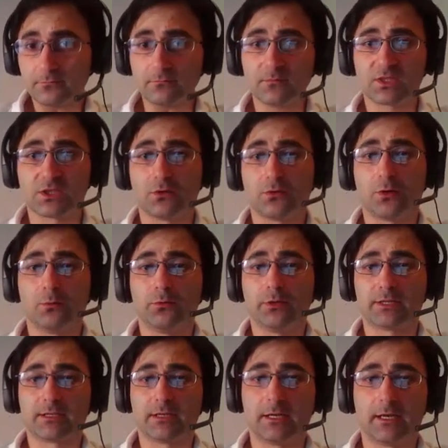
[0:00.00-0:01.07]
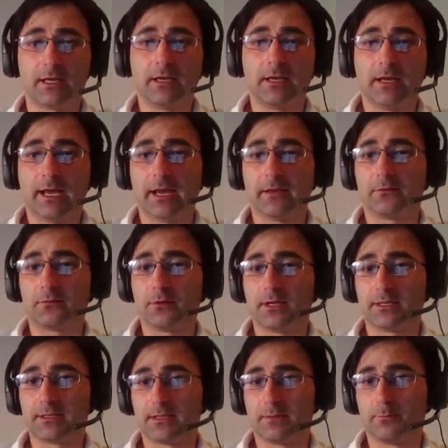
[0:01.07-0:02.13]
So obviously a3
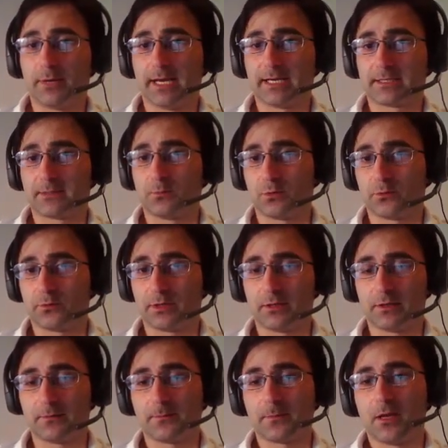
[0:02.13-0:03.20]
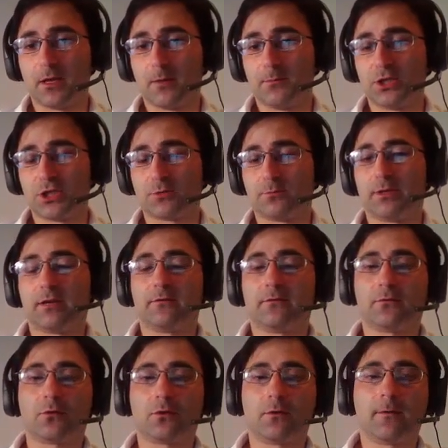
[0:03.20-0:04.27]
is the best move here, bishop
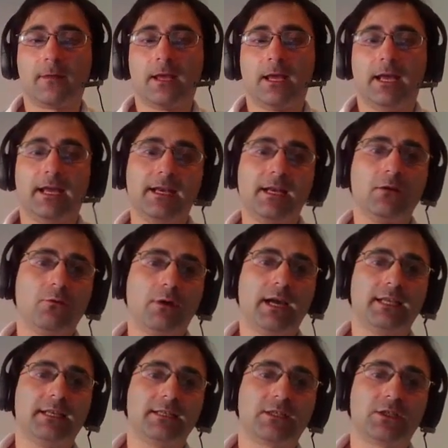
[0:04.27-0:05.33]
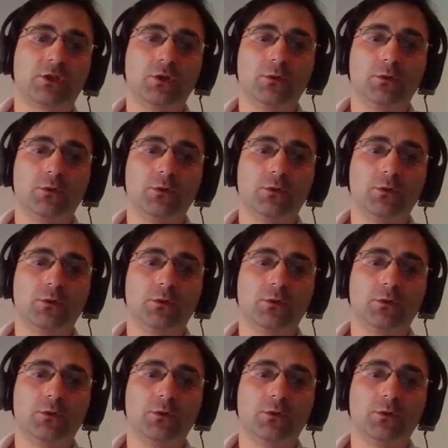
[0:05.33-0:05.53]
a4. And now white has two